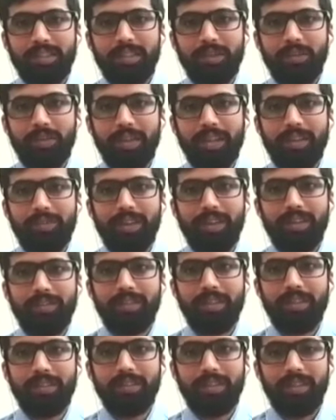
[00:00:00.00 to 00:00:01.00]
the
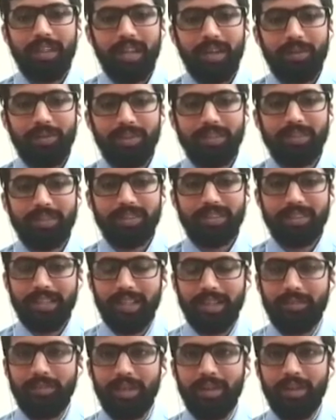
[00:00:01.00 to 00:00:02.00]
25,000 levels, it
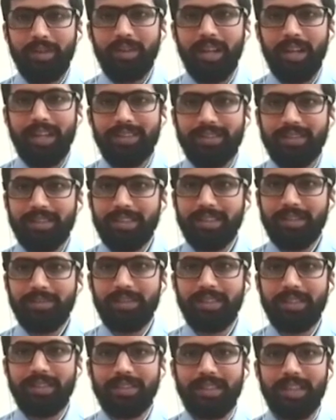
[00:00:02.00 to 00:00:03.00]
came down. Last 3
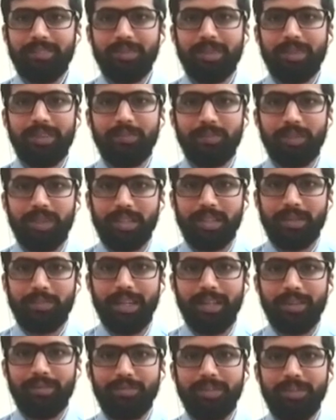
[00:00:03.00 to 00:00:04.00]
weeks have been pretty
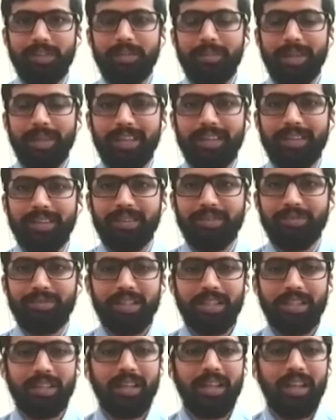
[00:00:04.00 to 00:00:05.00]
bad for the Bank
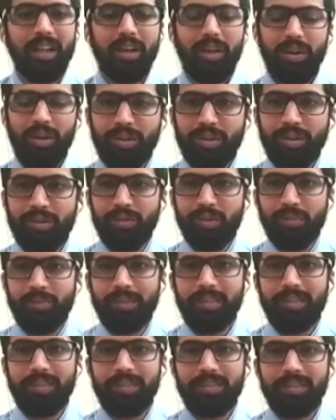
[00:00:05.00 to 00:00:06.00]
Nifty. Lot of
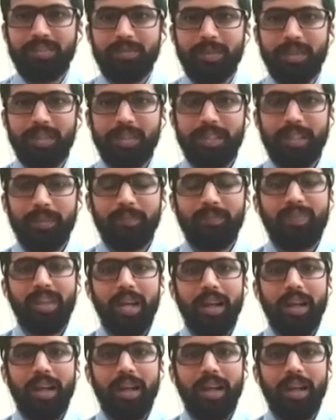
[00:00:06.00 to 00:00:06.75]
open interest built up.